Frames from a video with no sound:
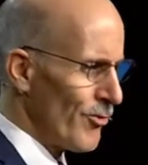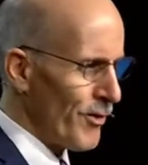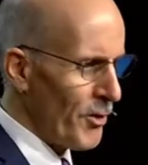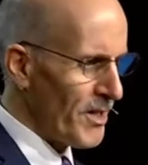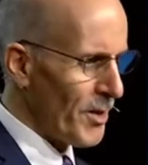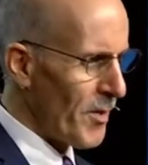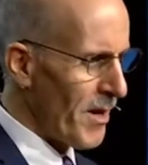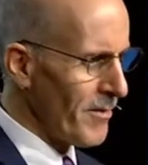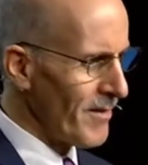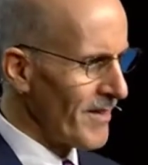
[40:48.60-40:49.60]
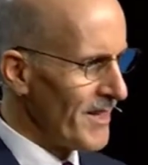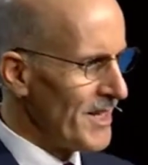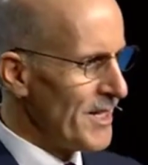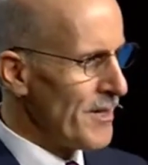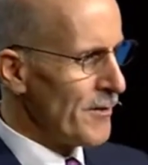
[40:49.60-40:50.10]
floating around?
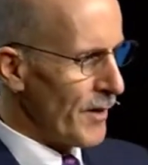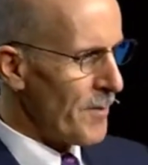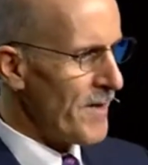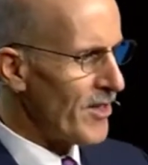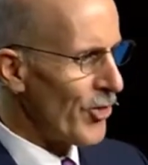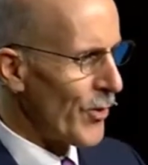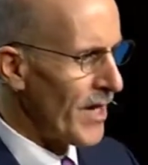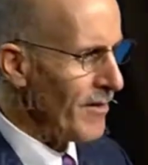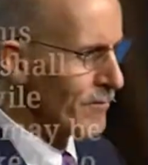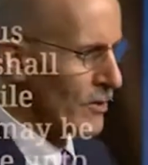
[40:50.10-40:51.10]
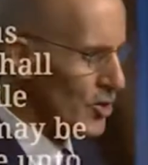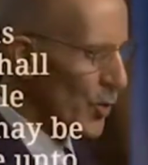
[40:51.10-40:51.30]
Philippians three, verse